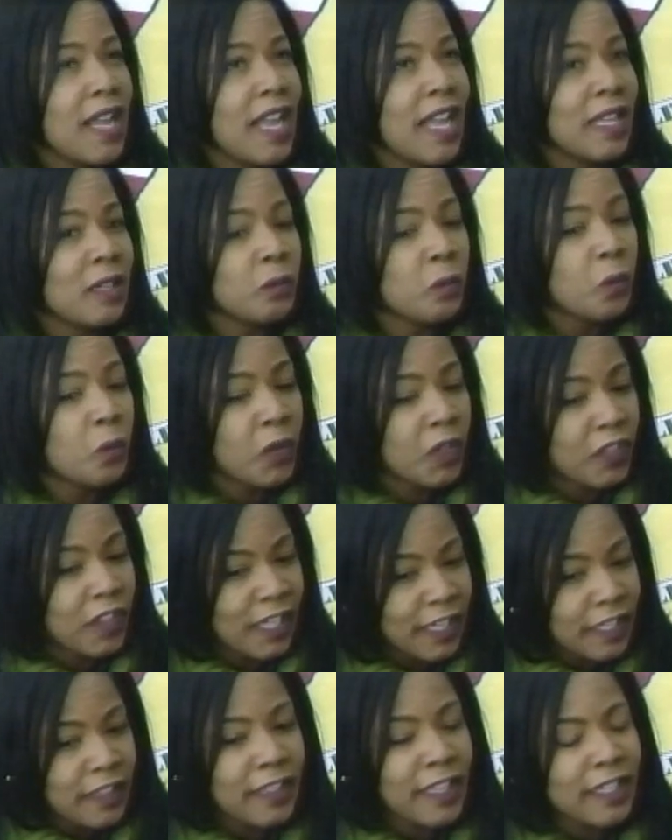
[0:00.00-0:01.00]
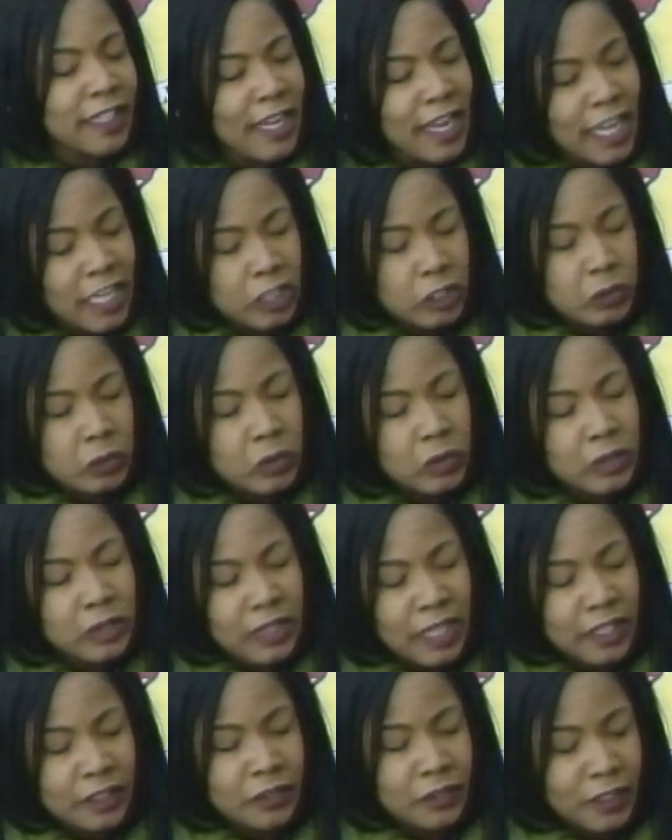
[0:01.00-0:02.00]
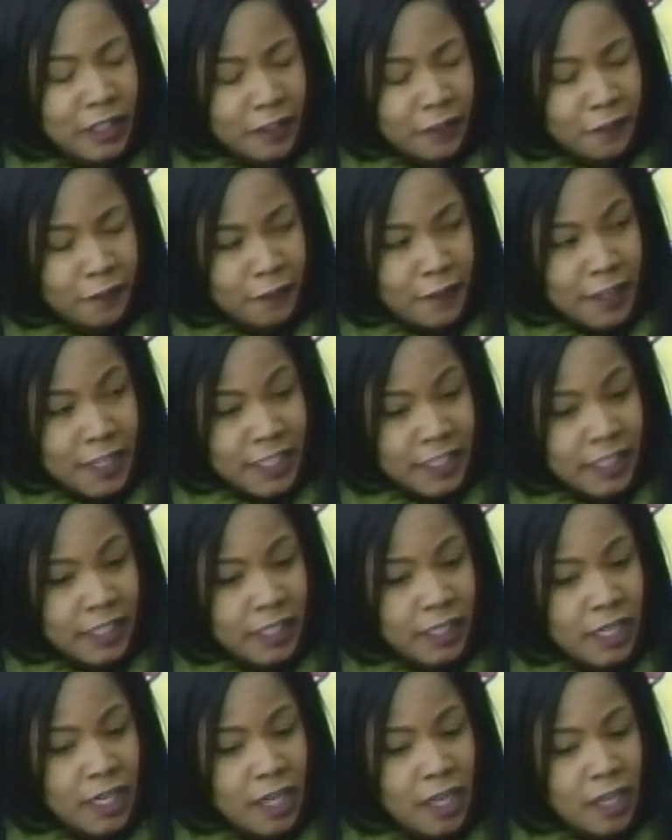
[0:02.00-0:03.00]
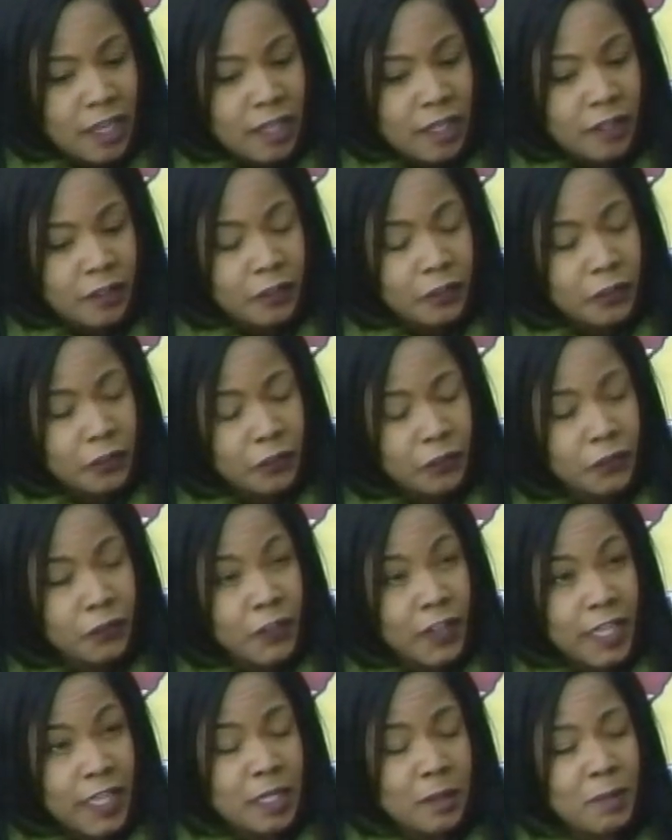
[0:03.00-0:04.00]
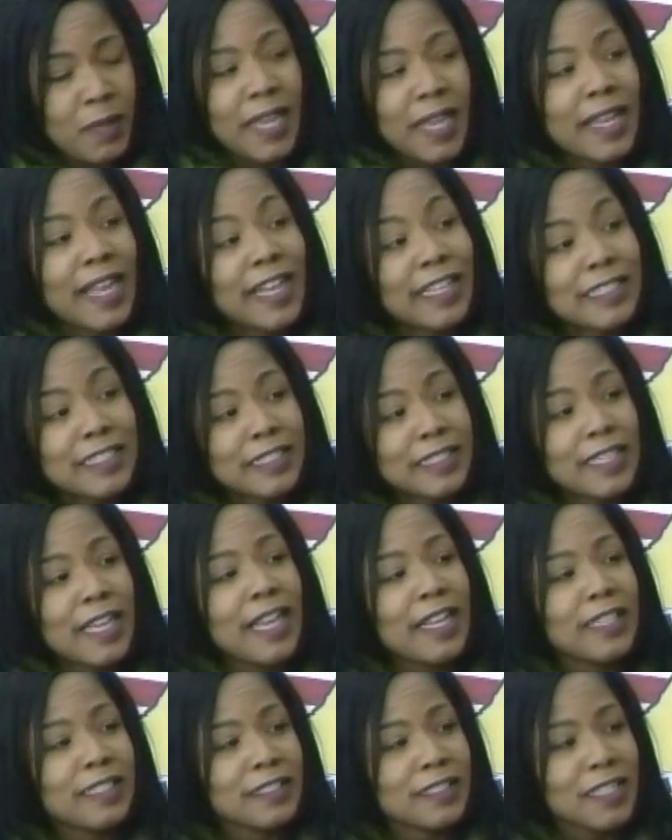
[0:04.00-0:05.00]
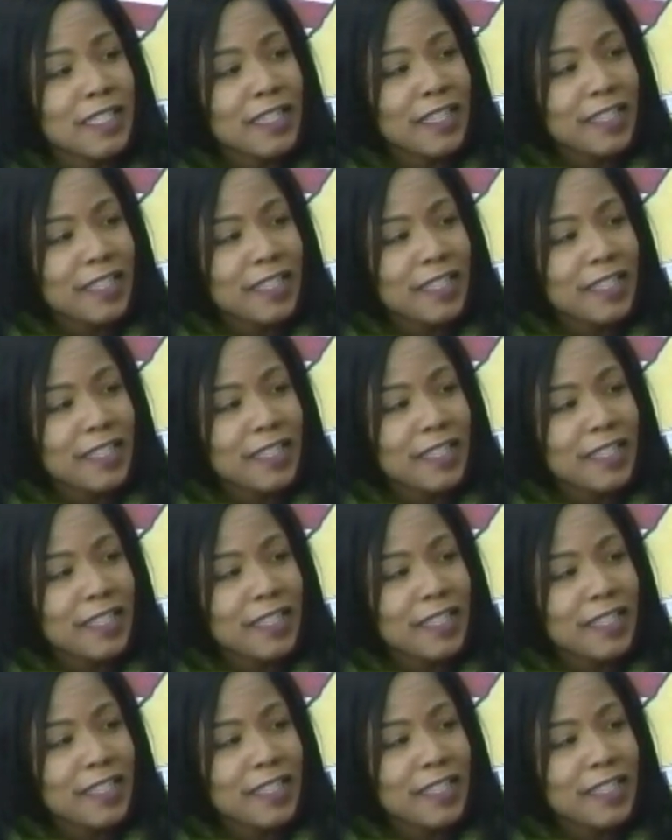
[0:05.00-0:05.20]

and within that actual letter that Fannie Mae had sent,